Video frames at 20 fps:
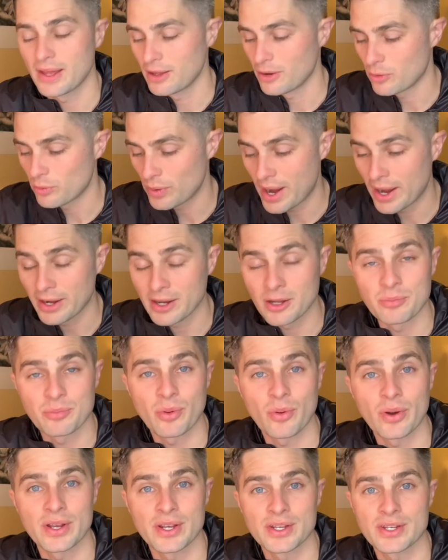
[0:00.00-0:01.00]
random
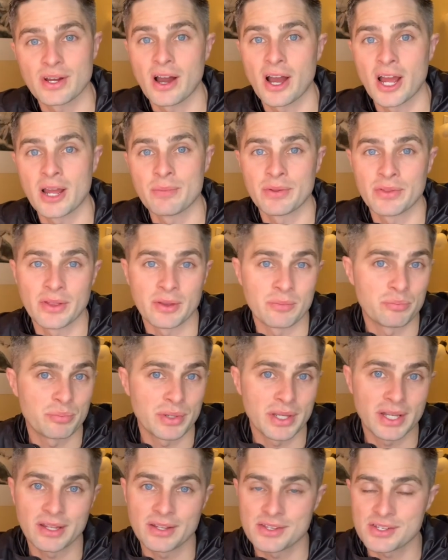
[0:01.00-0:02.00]
point in time and then
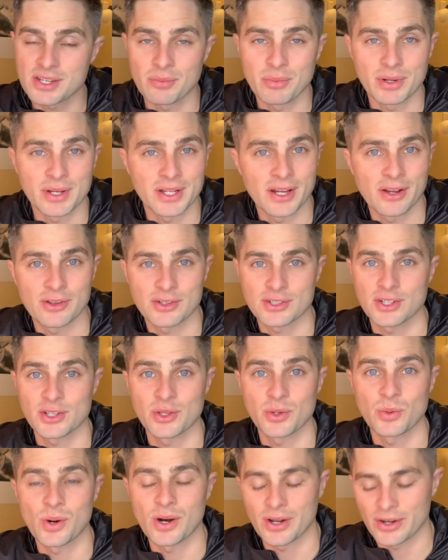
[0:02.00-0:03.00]
beating somebody else to the
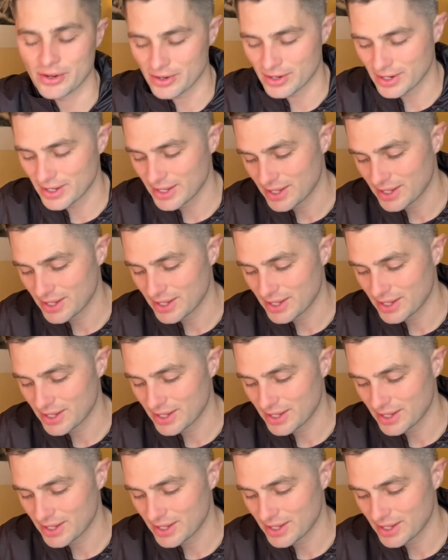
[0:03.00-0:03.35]
water.